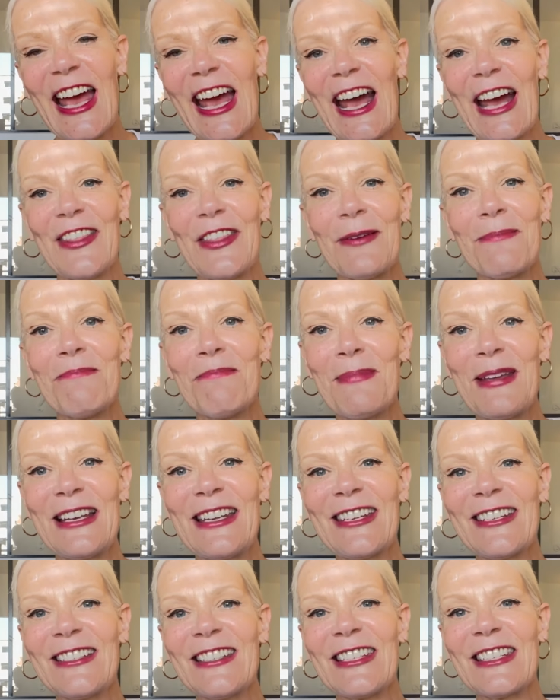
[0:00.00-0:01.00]
and the
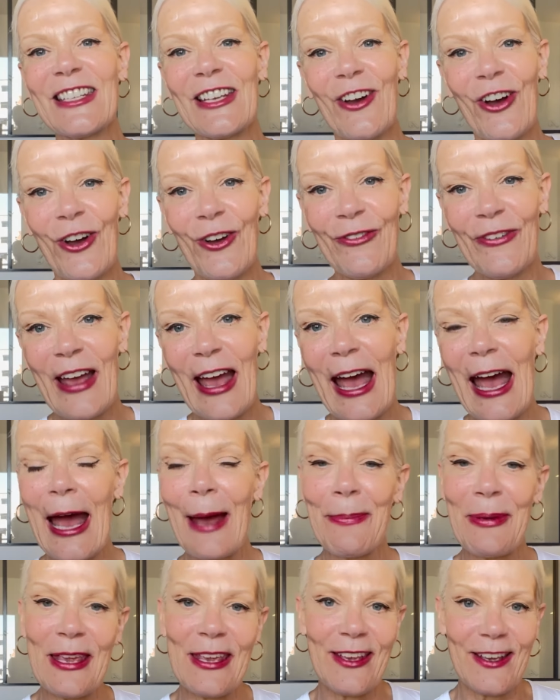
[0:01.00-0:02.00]
millions of
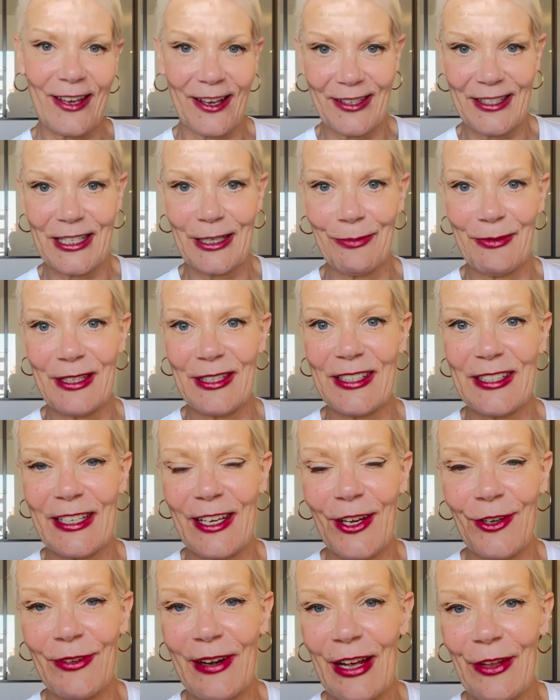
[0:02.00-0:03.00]
happy customers
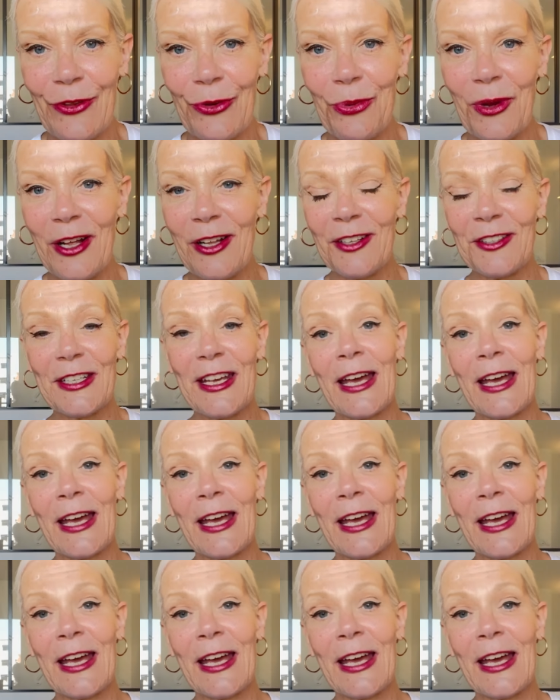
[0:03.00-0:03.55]
around the world.